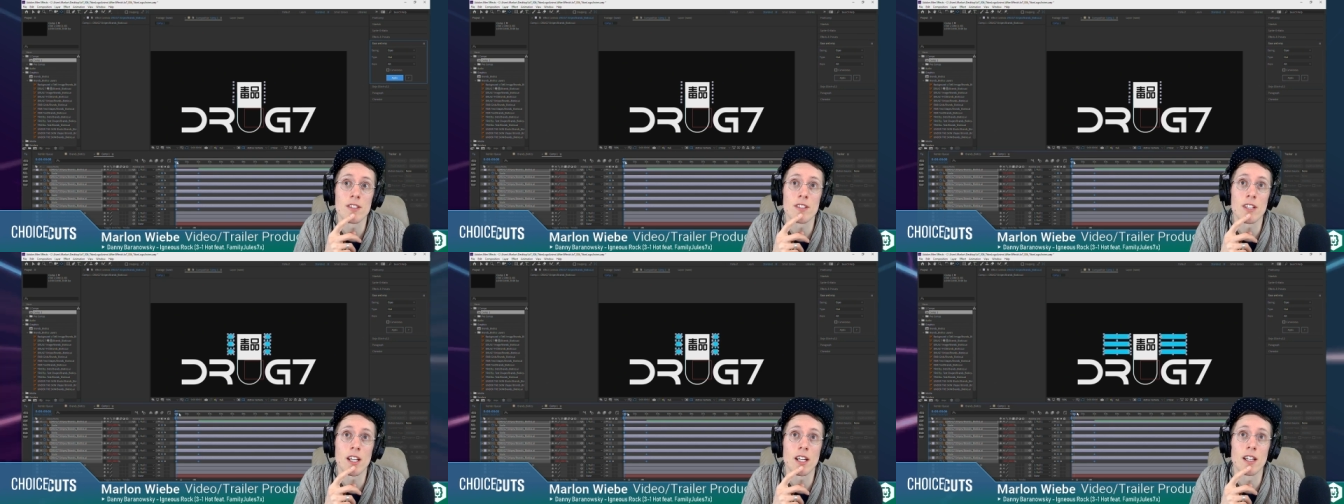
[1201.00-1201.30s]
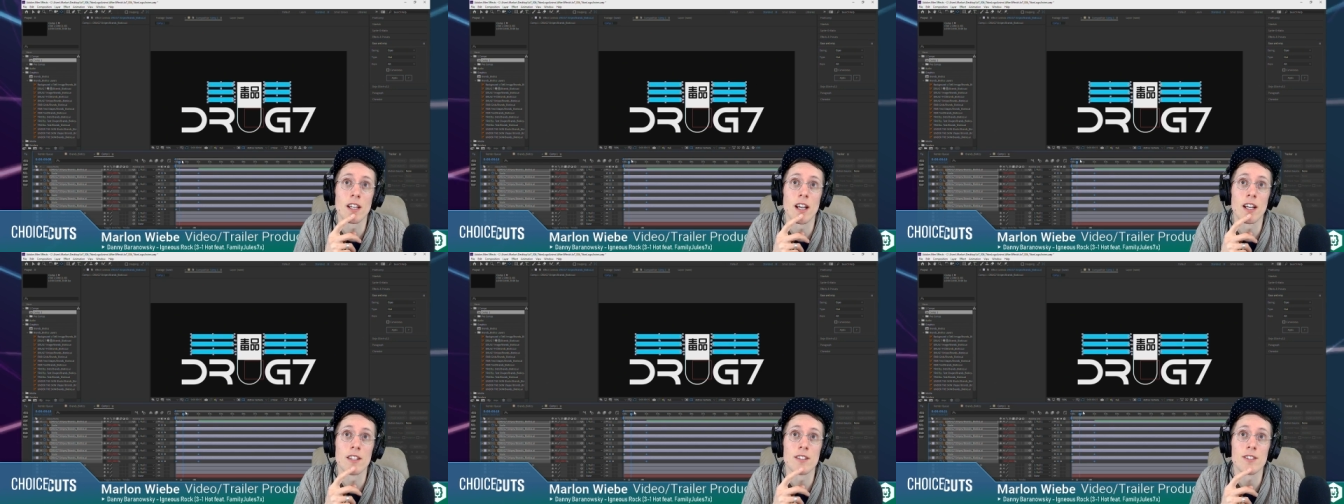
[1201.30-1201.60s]
like a
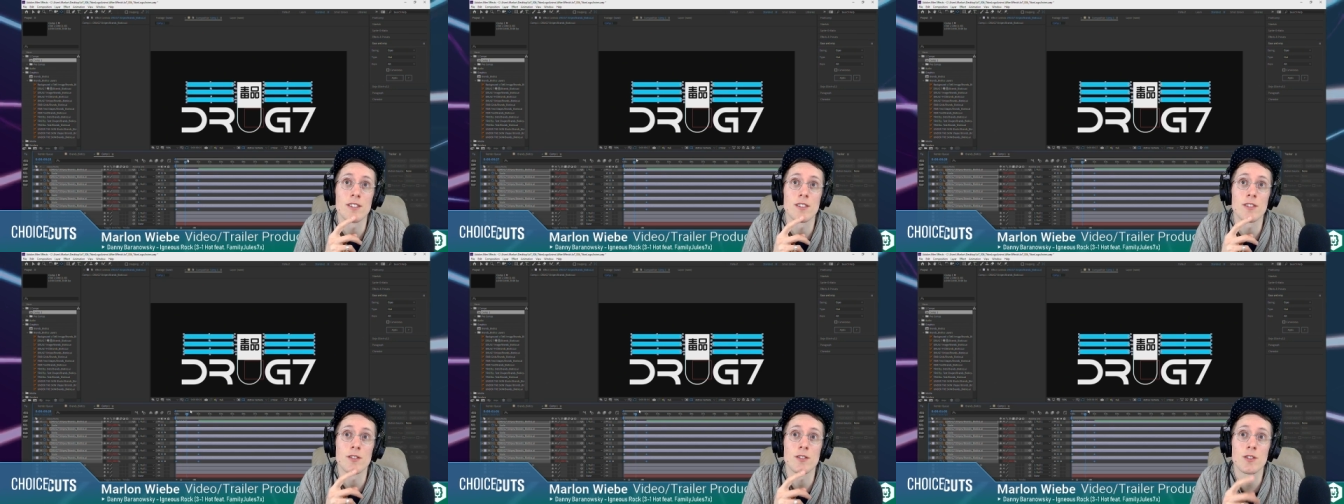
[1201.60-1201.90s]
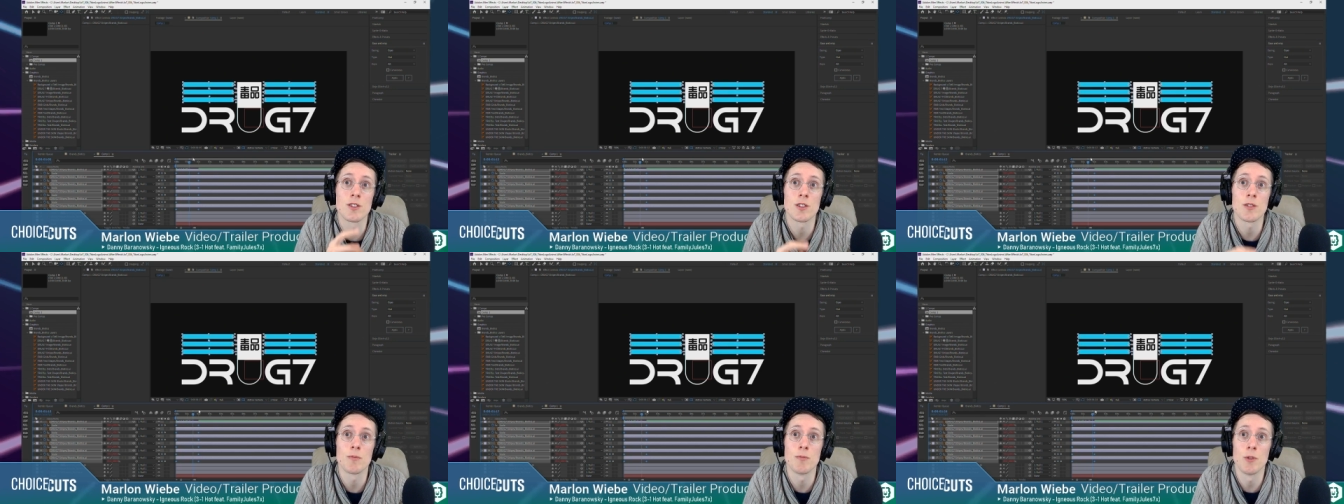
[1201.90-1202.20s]
nice
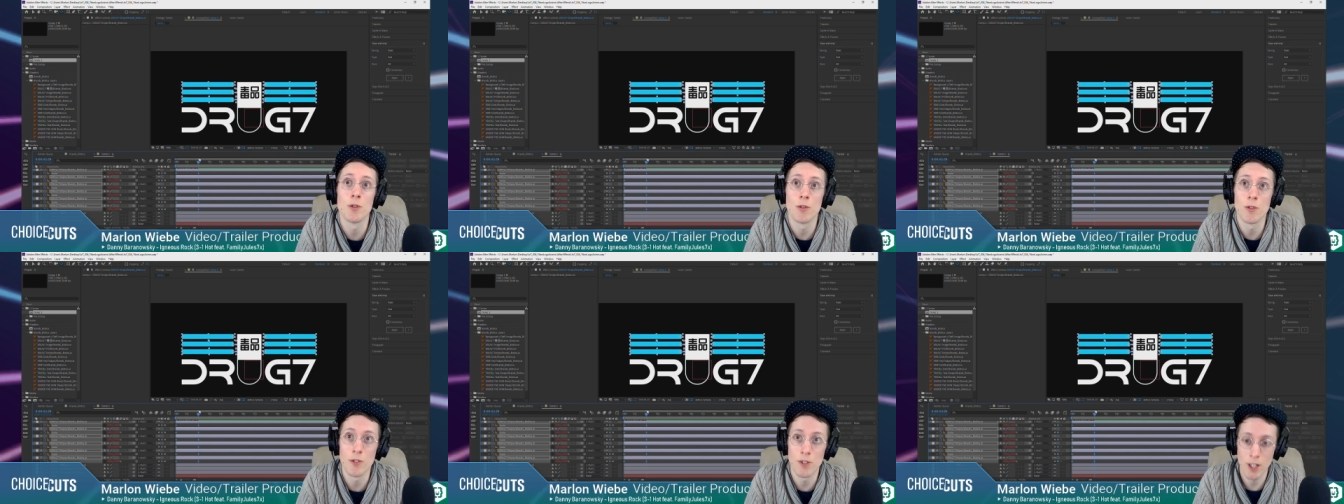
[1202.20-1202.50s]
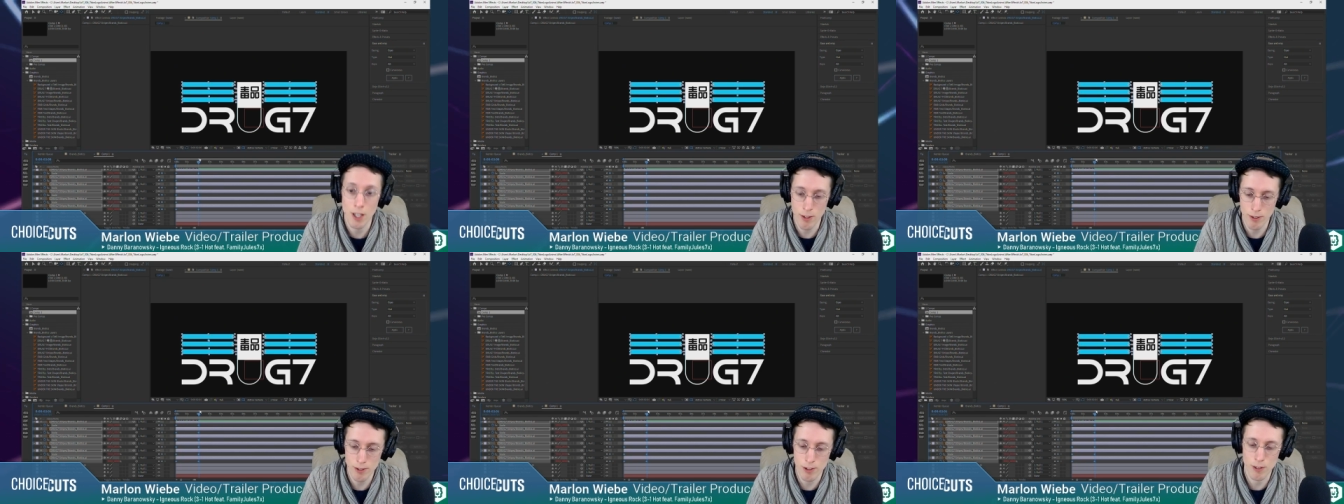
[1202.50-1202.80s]
smooth
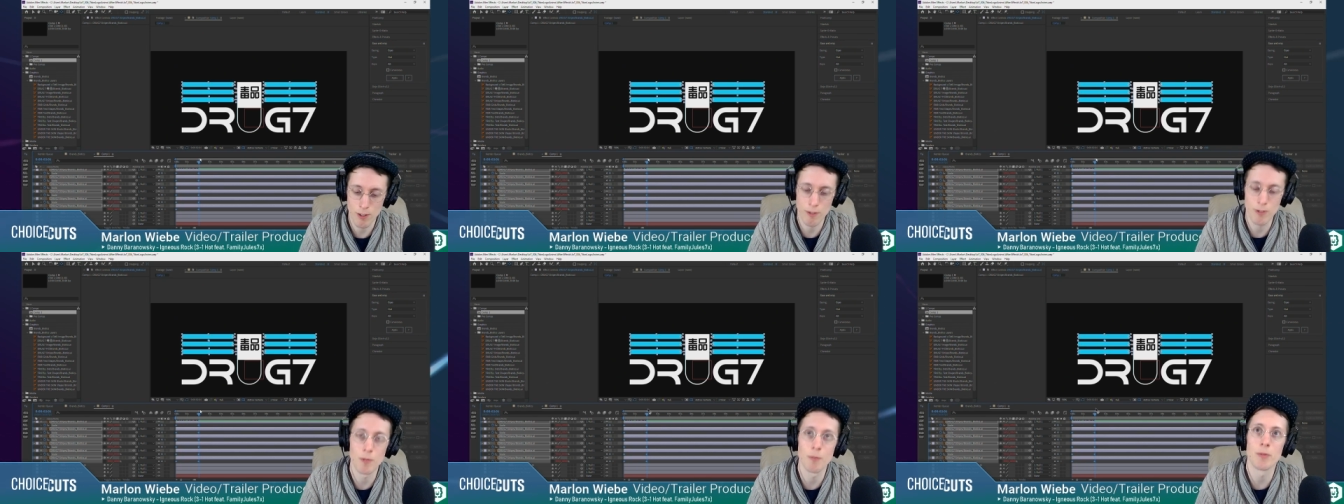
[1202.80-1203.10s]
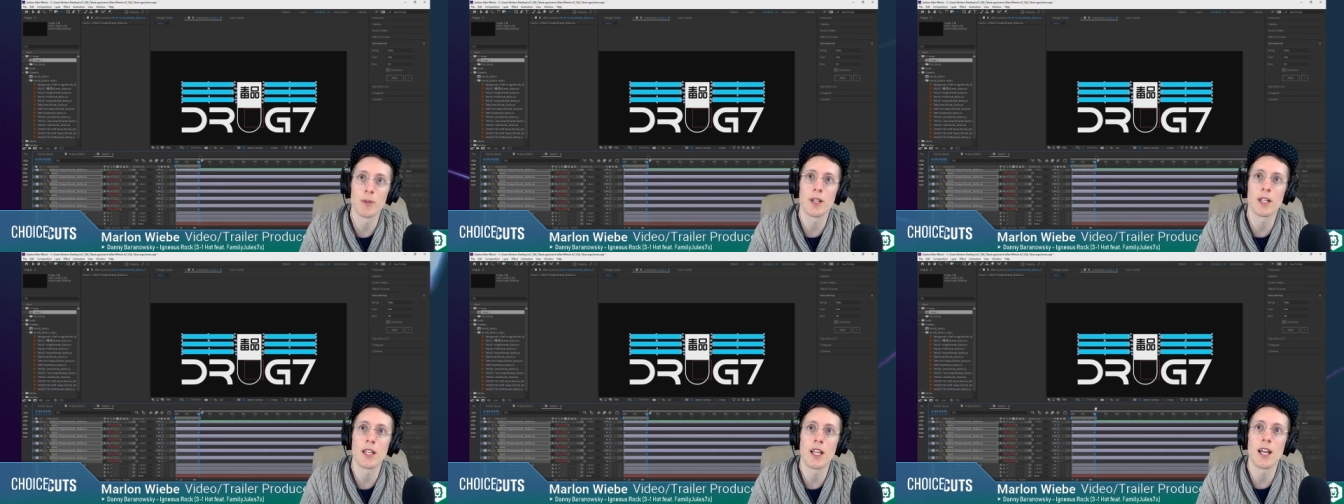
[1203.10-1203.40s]
out. So if we
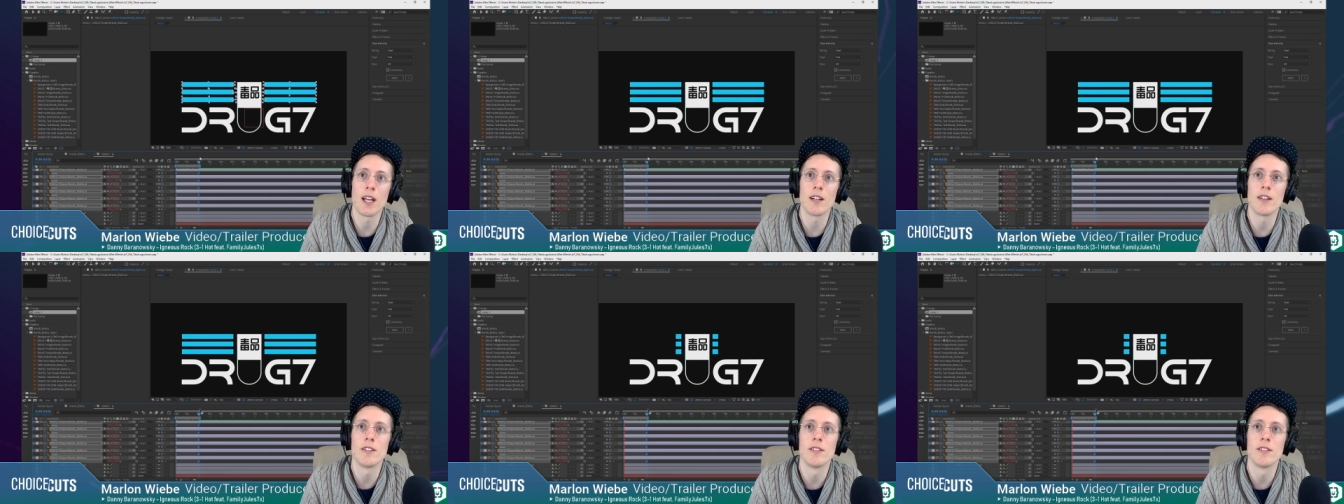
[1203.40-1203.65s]
play that,